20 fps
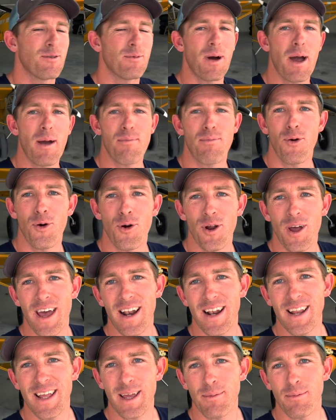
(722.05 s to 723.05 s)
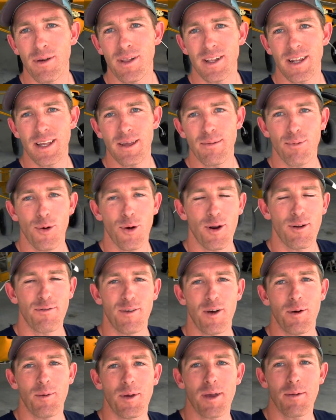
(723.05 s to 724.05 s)
for my poor editing ability, poor
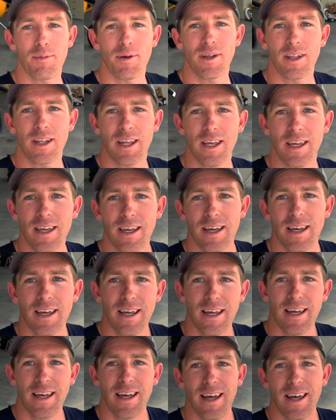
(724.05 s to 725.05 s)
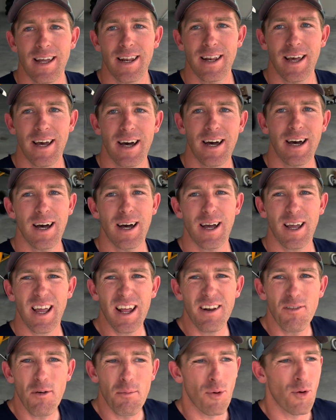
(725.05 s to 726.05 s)
filming ability, and
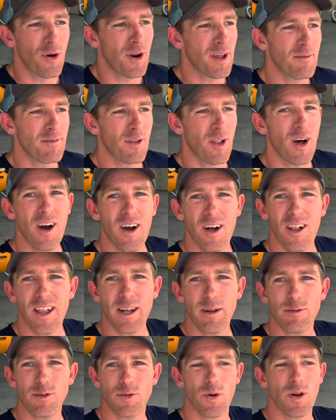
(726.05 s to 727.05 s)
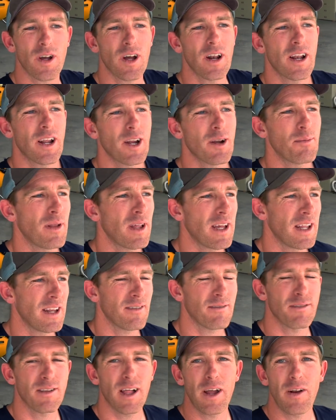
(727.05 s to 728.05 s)
kind of a boring vlog. All I did was work on an airplane
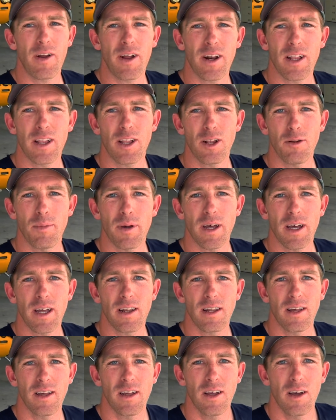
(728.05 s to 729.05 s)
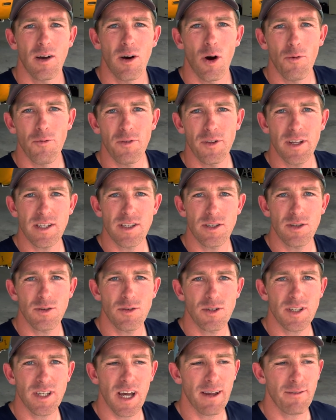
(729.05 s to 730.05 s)
and fly around a little bit. Hopefully
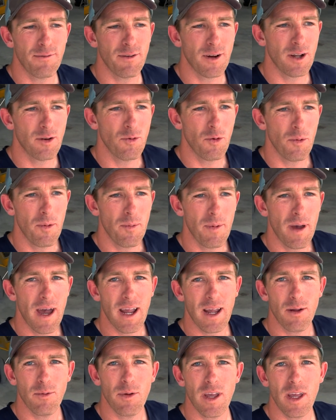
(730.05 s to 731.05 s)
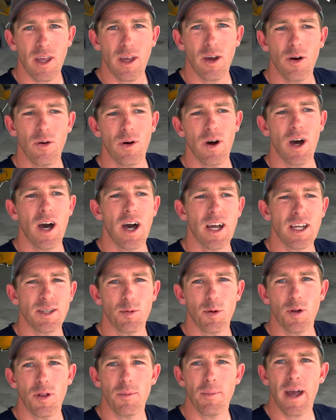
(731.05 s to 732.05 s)
soon Ty Firkin will be back and we can go
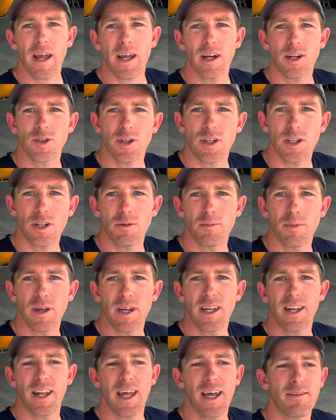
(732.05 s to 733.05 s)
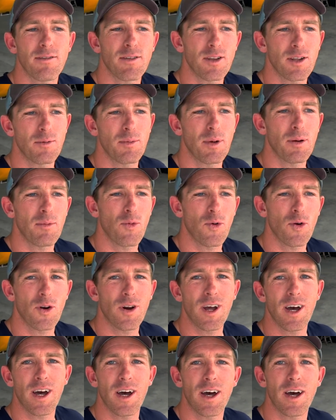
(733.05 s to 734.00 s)
explore the backcountry a little bit and have a little bit more